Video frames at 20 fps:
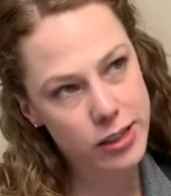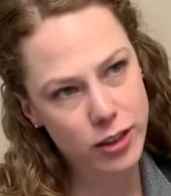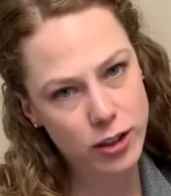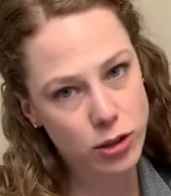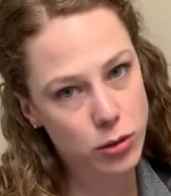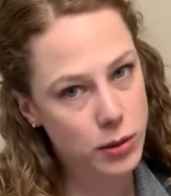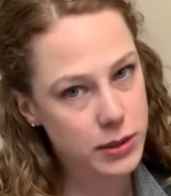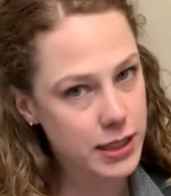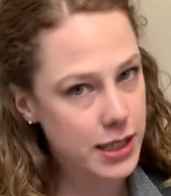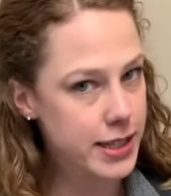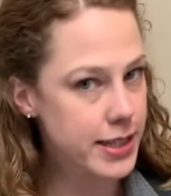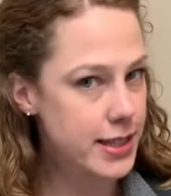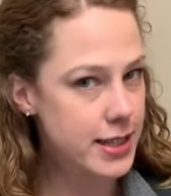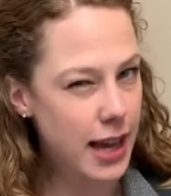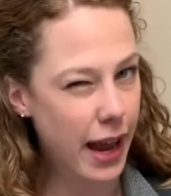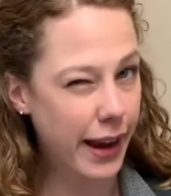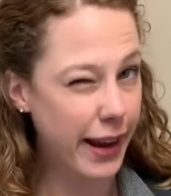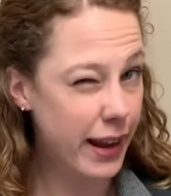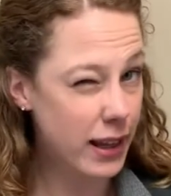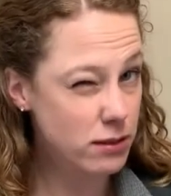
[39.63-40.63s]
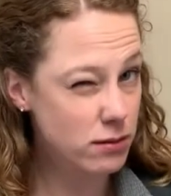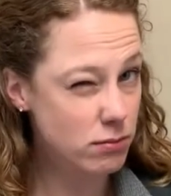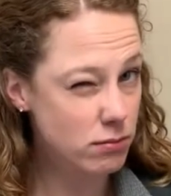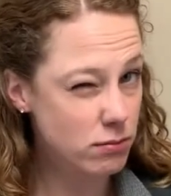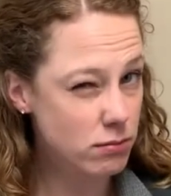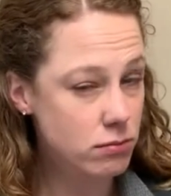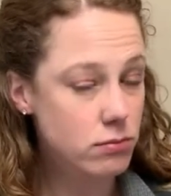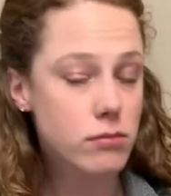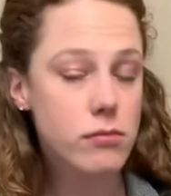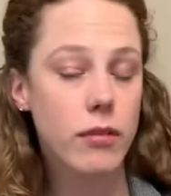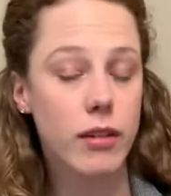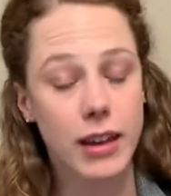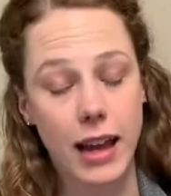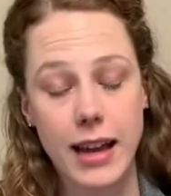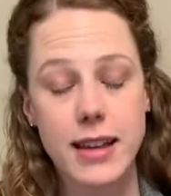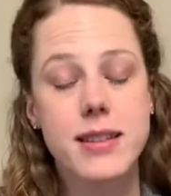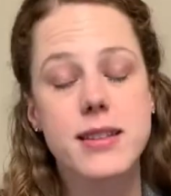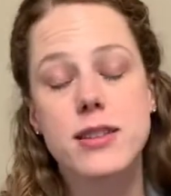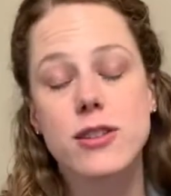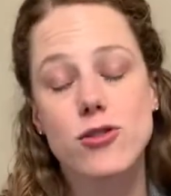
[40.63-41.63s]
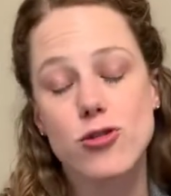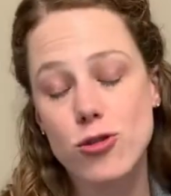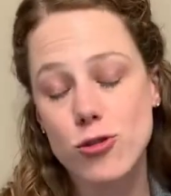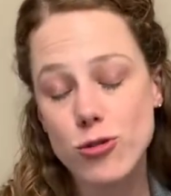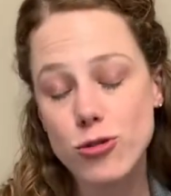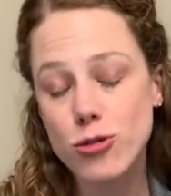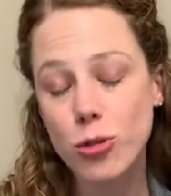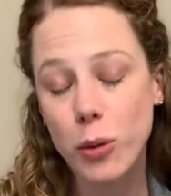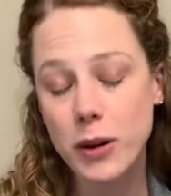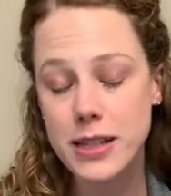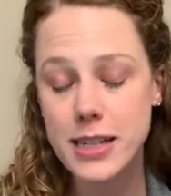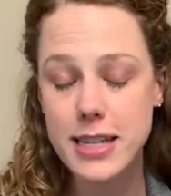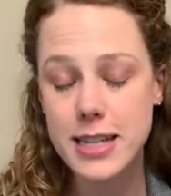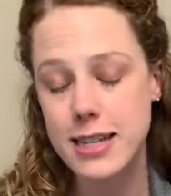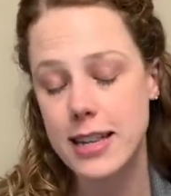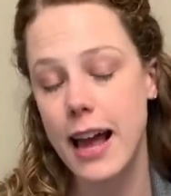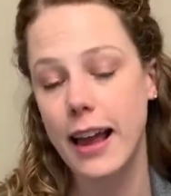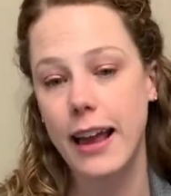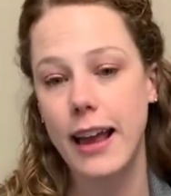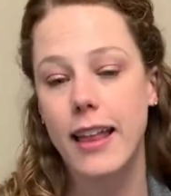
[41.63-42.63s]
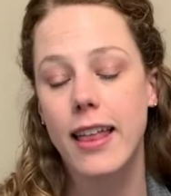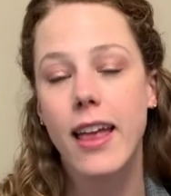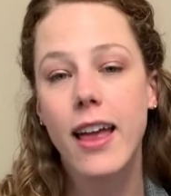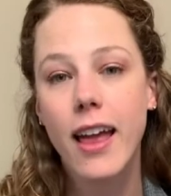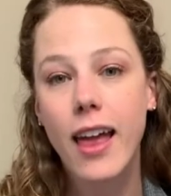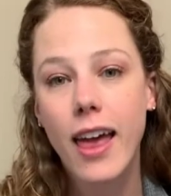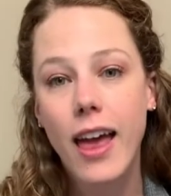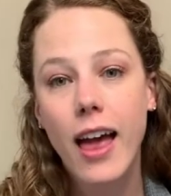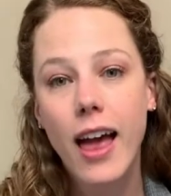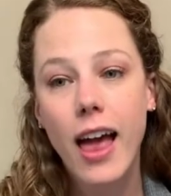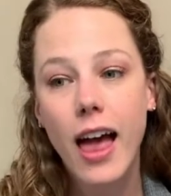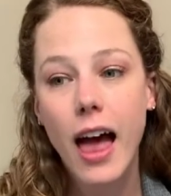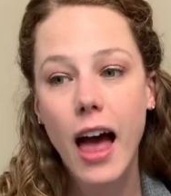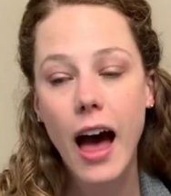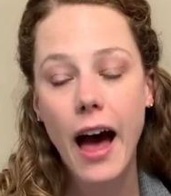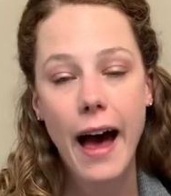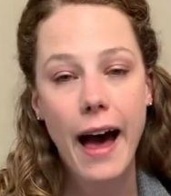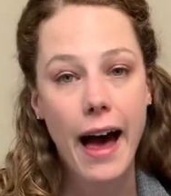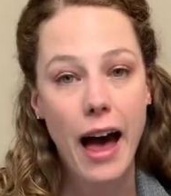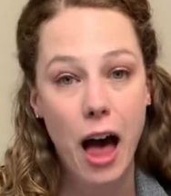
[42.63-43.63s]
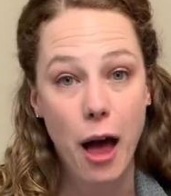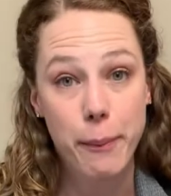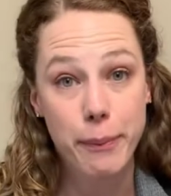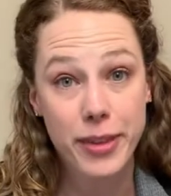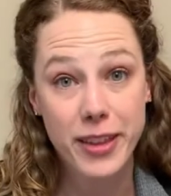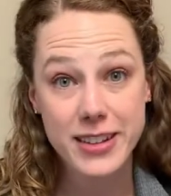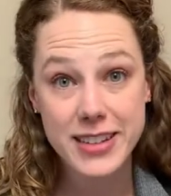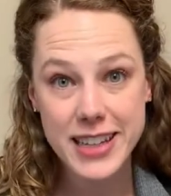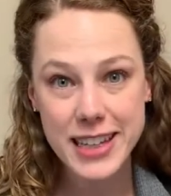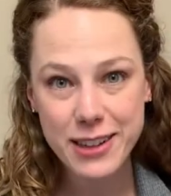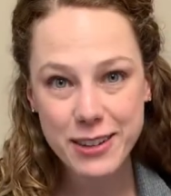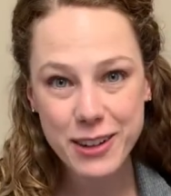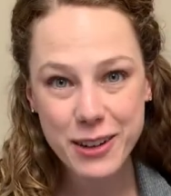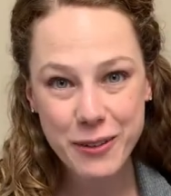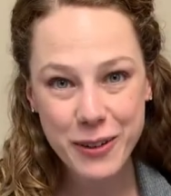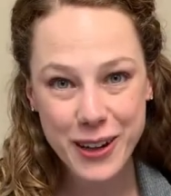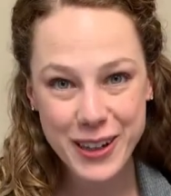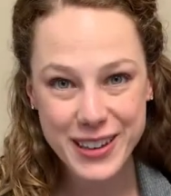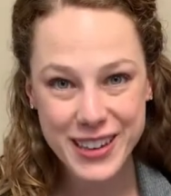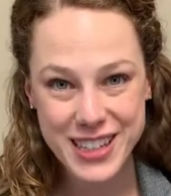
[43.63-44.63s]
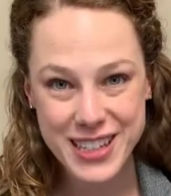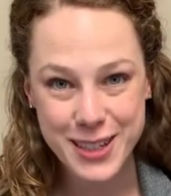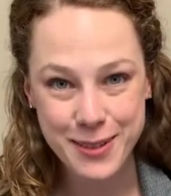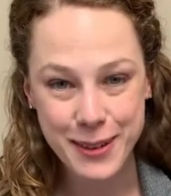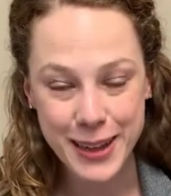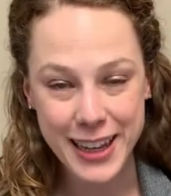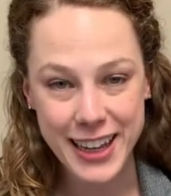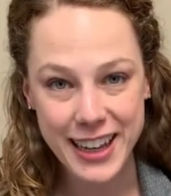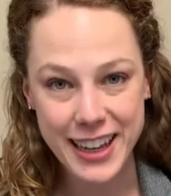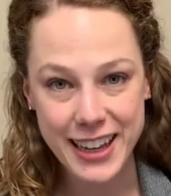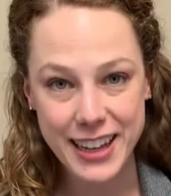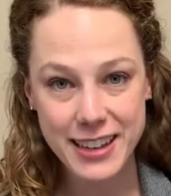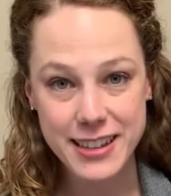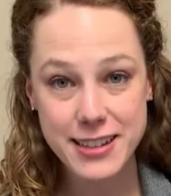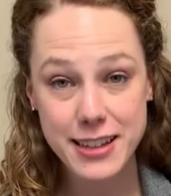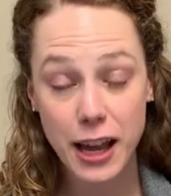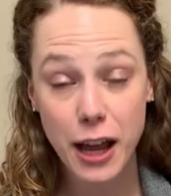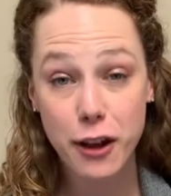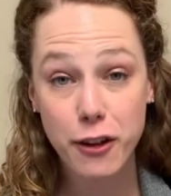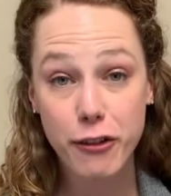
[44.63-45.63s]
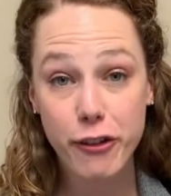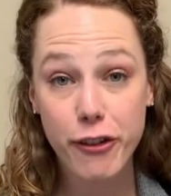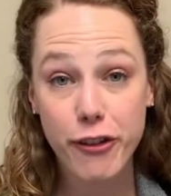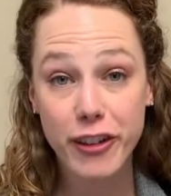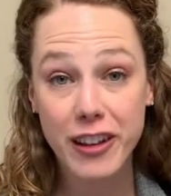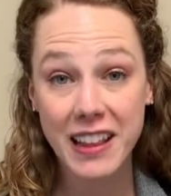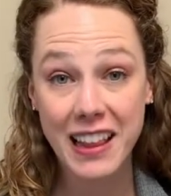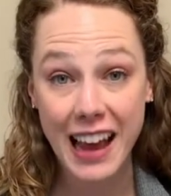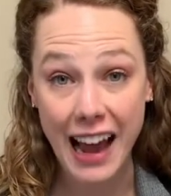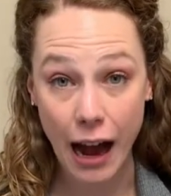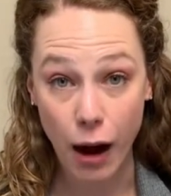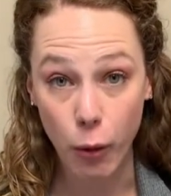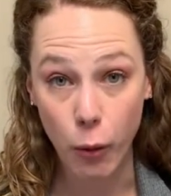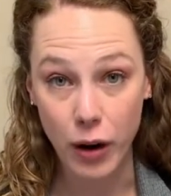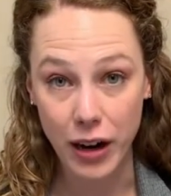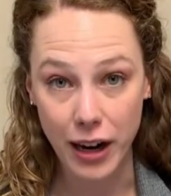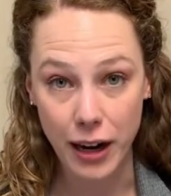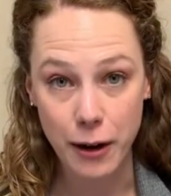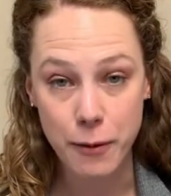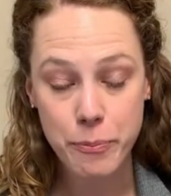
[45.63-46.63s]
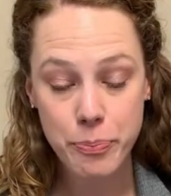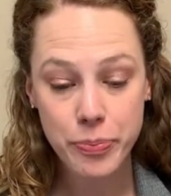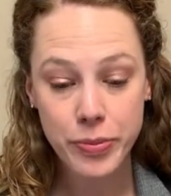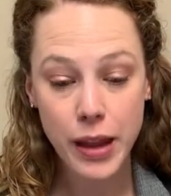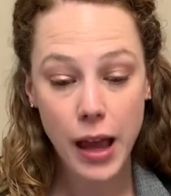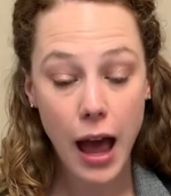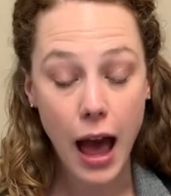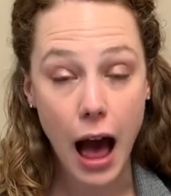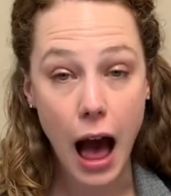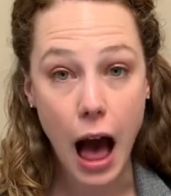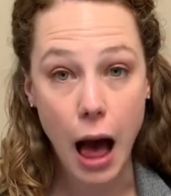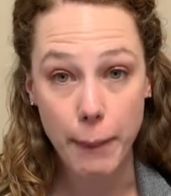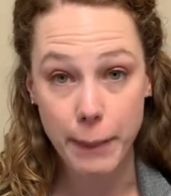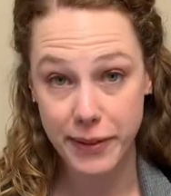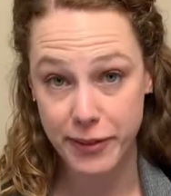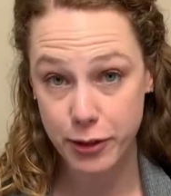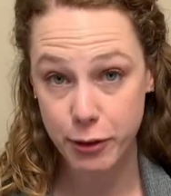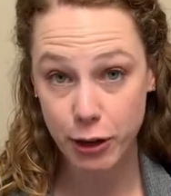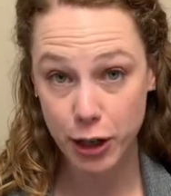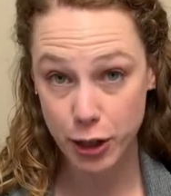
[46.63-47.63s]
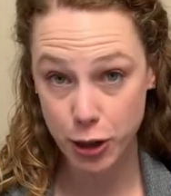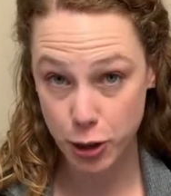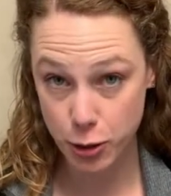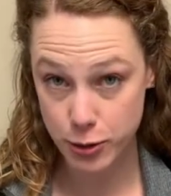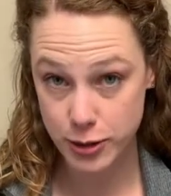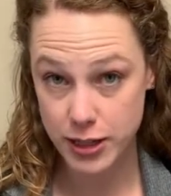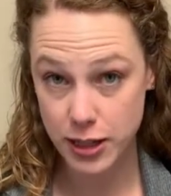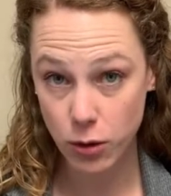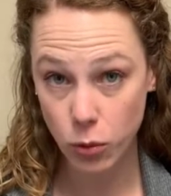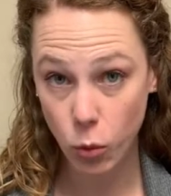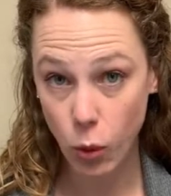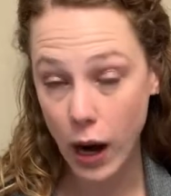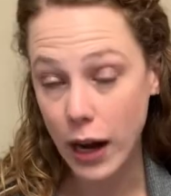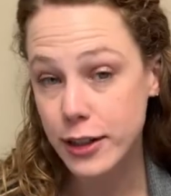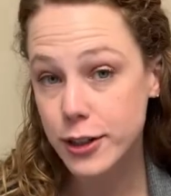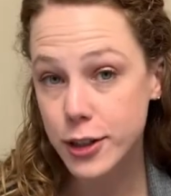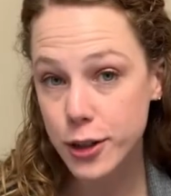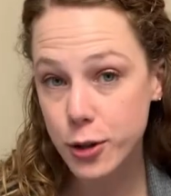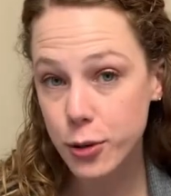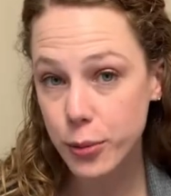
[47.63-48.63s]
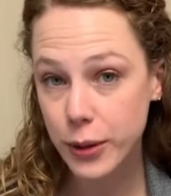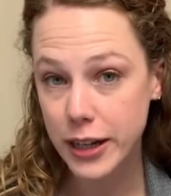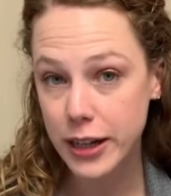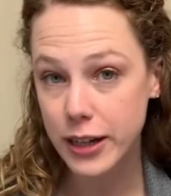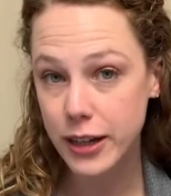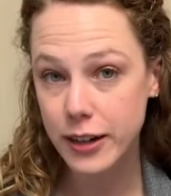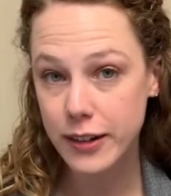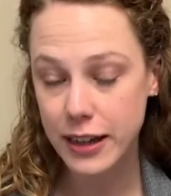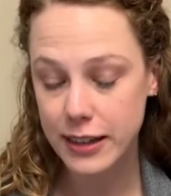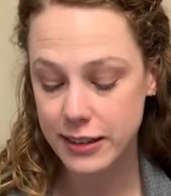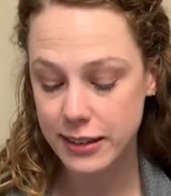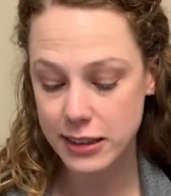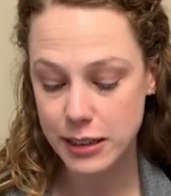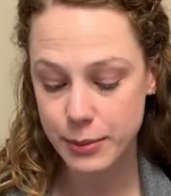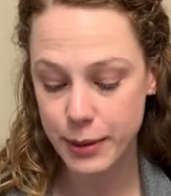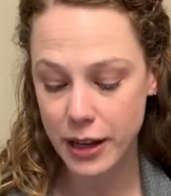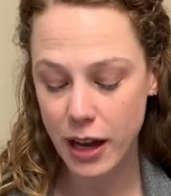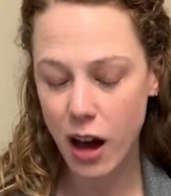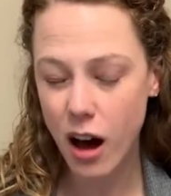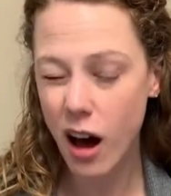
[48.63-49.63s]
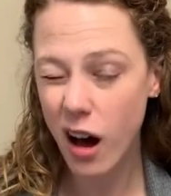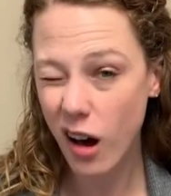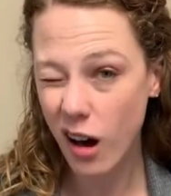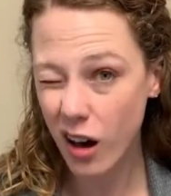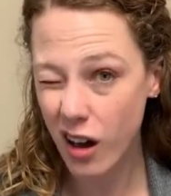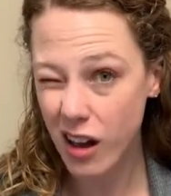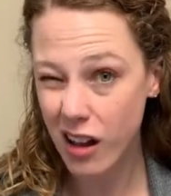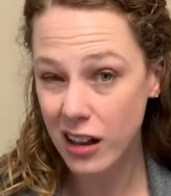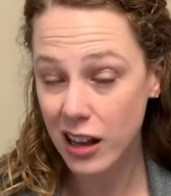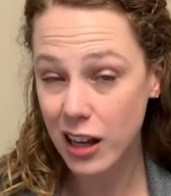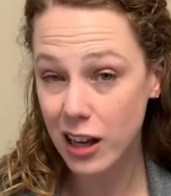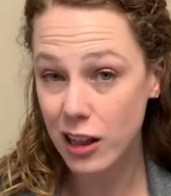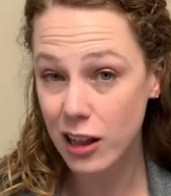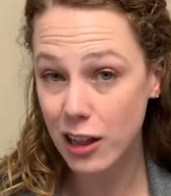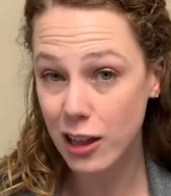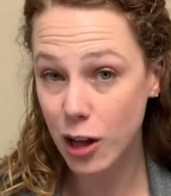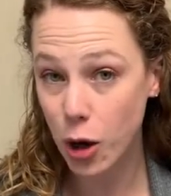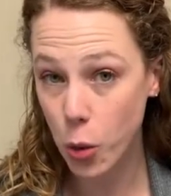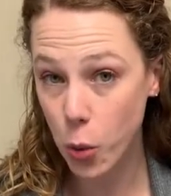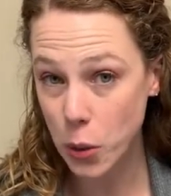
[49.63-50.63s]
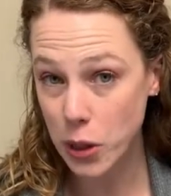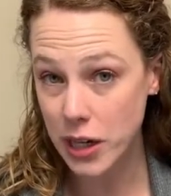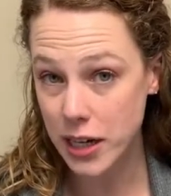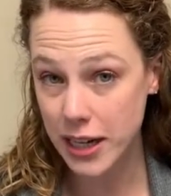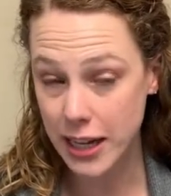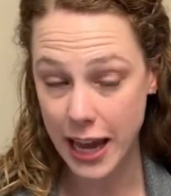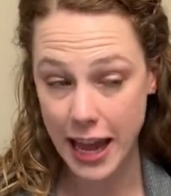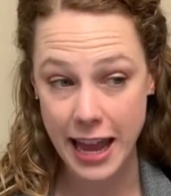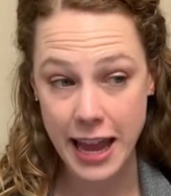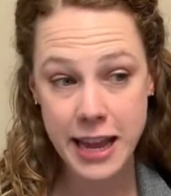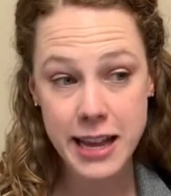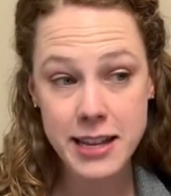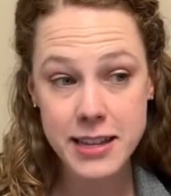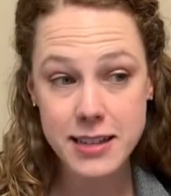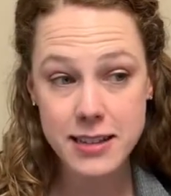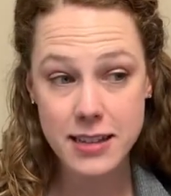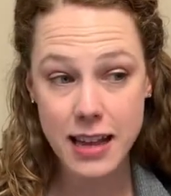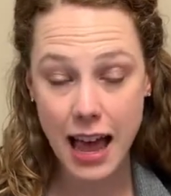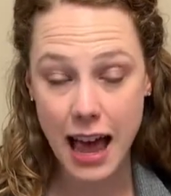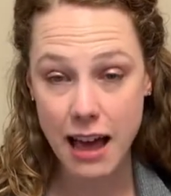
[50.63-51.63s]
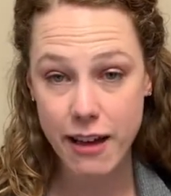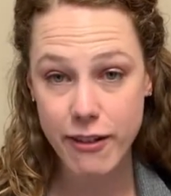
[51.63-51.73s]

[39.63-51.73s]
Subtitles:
The 22nd? Yes, June 22nd. The secret word this week is flower. If you are using Wandu Reader, that's going to be all lowercase,